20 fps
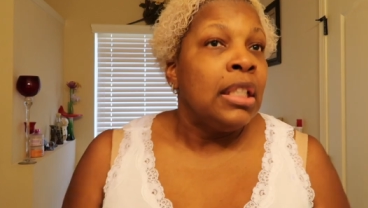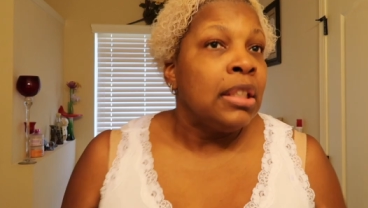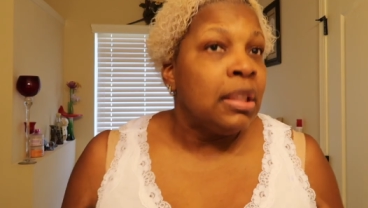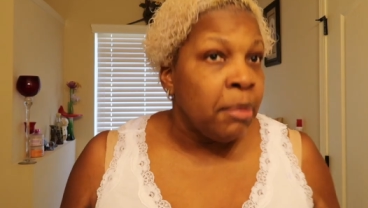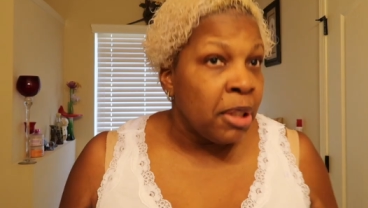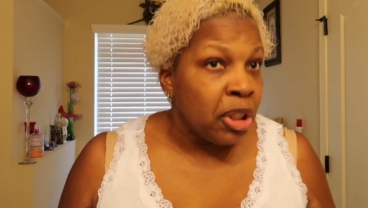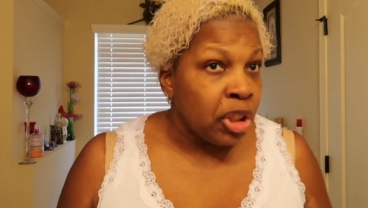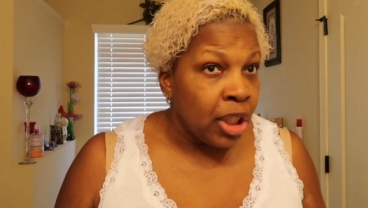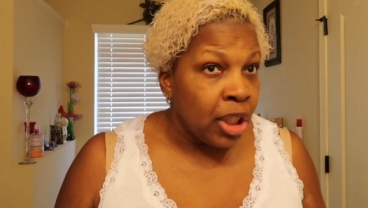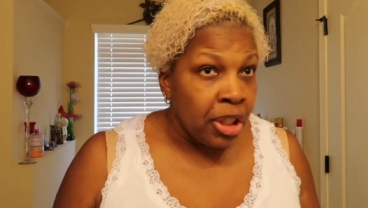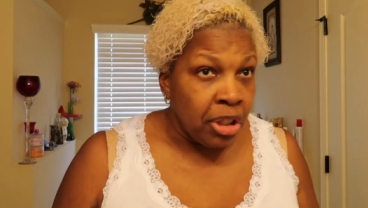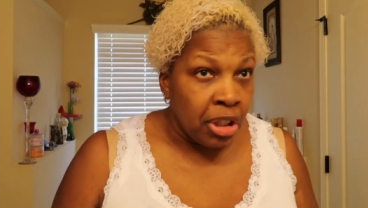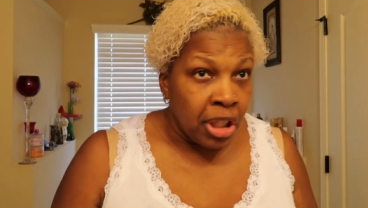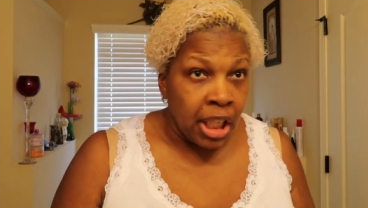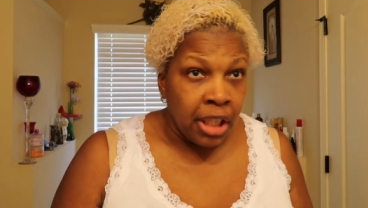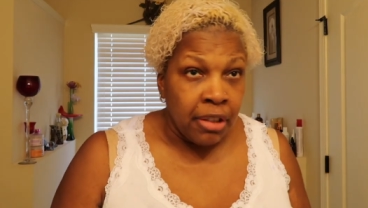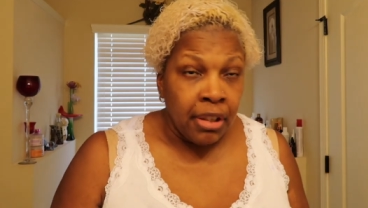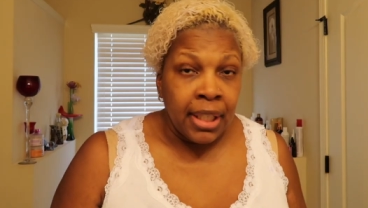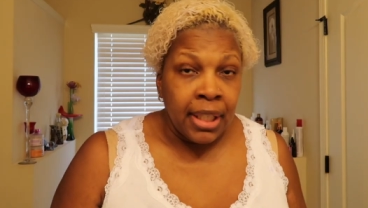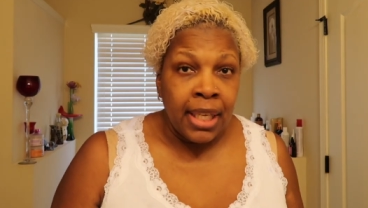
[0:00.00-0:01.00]
to make sure that your
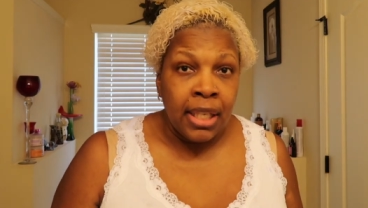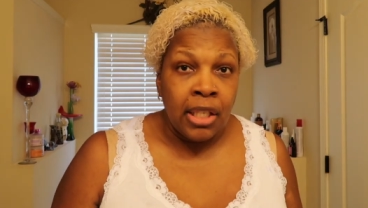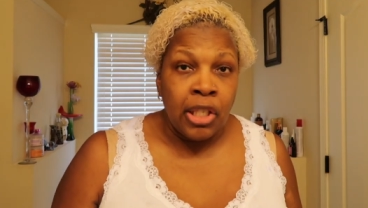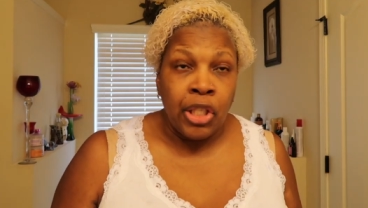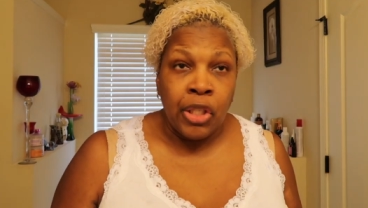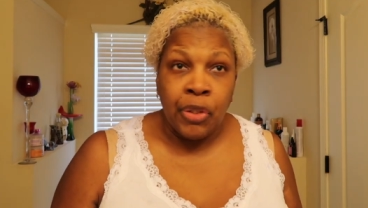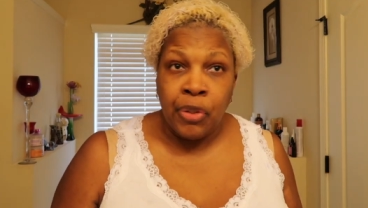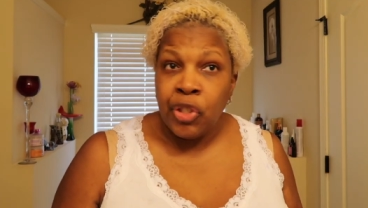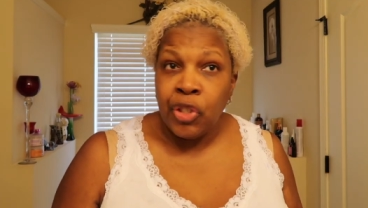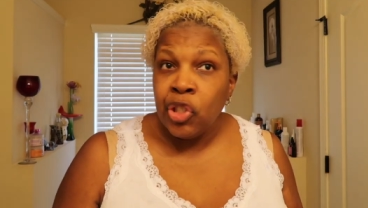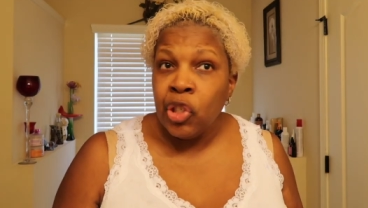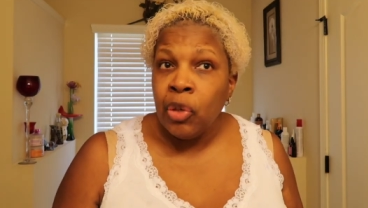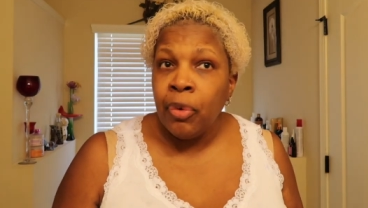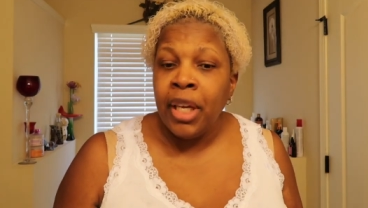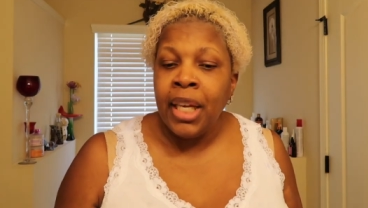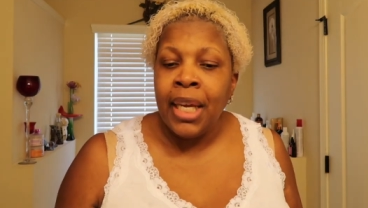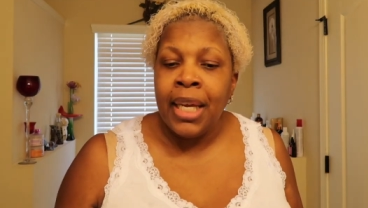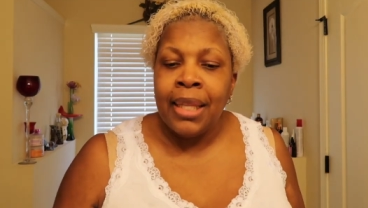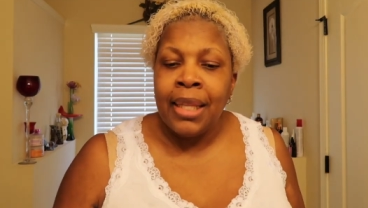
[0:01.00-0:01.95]
hair get used to it.